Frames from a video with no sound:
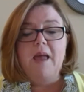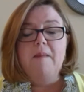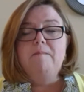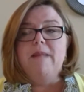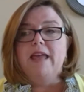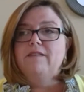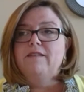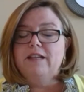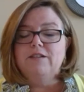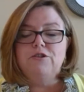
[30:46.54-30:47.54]
Many of
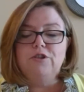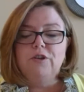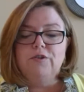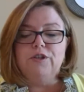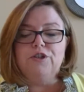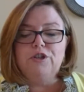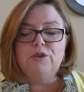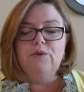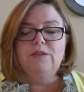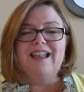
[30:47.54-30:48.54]
these children
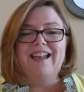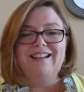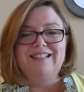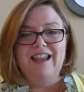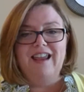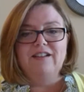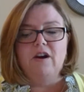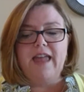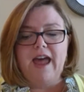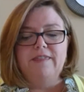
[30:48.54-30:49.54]
choose and attend our
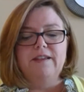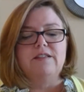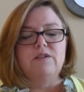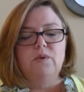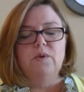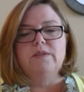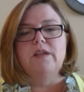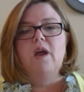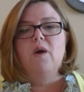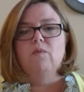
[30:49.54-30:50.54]
Catholic schools
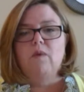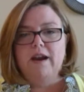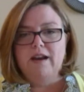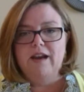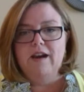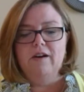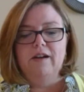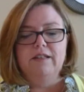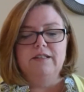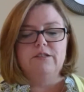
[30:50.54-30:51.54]
right here
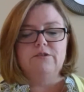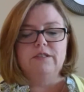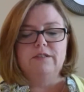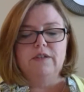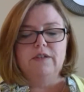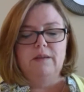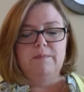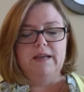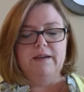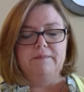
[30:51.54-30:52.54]
in the District of
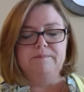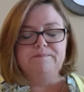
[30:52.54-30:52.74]
Columbia.